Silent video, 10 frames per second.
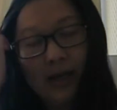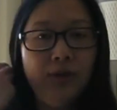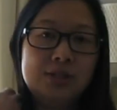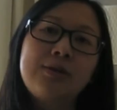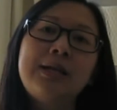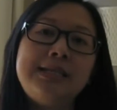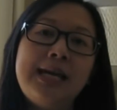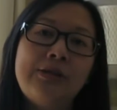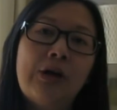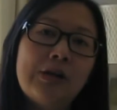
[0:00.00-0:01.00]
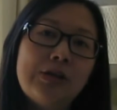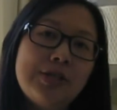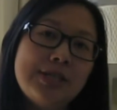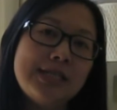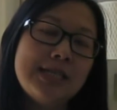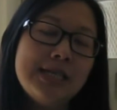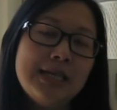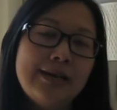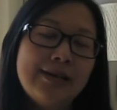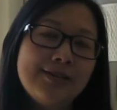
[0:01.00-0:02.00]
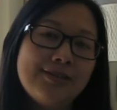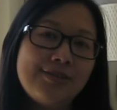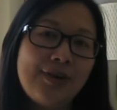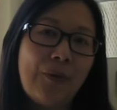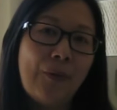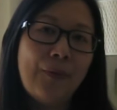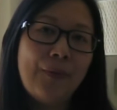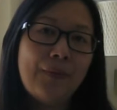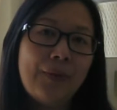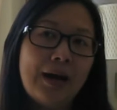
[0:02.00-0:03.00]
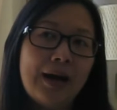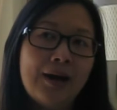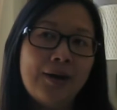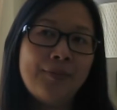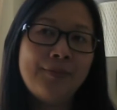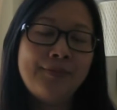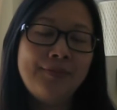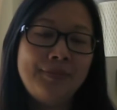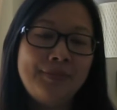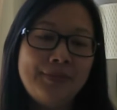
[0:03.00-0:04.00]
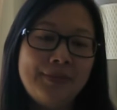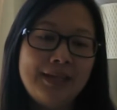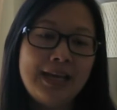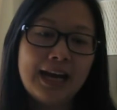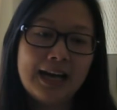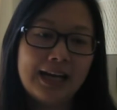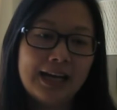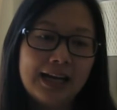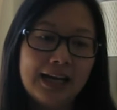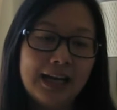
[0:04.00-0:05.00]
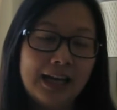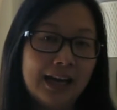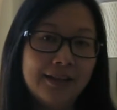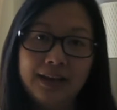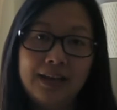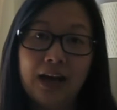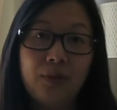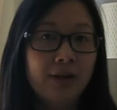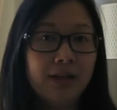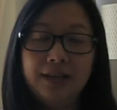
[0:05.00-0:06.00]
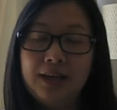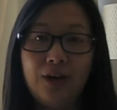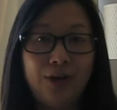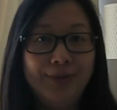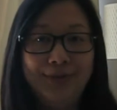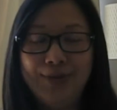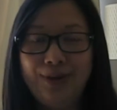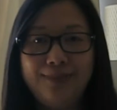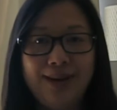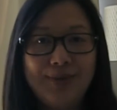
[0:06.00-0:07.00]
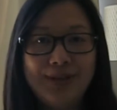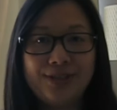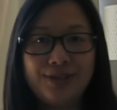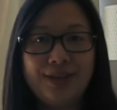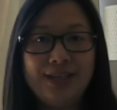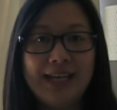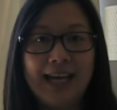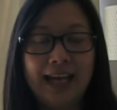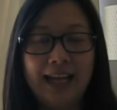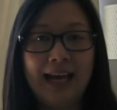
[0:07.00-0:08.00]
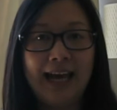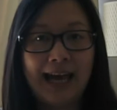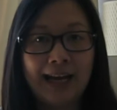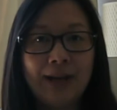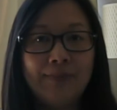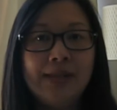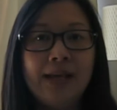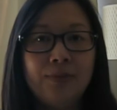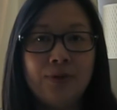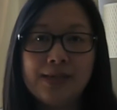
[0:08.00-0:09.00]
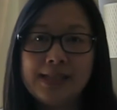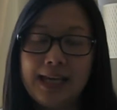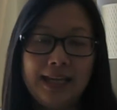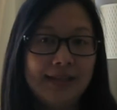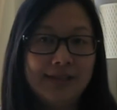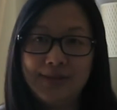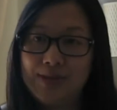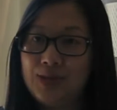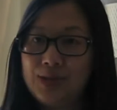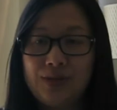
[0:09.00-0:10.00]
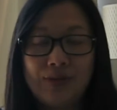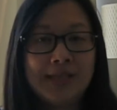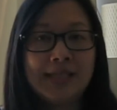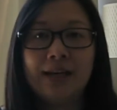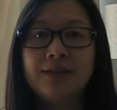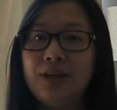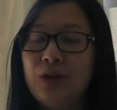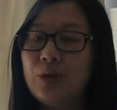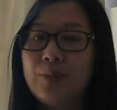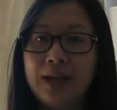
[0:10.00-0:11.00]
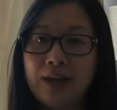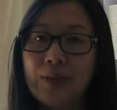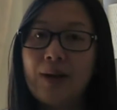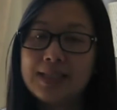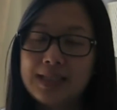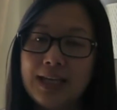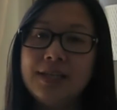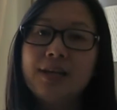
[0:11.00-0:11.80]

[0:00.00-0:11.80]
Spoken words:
was only $10. So yeah, I really did do all my research, and I added up the numbers, and it just turns out that European cross stitch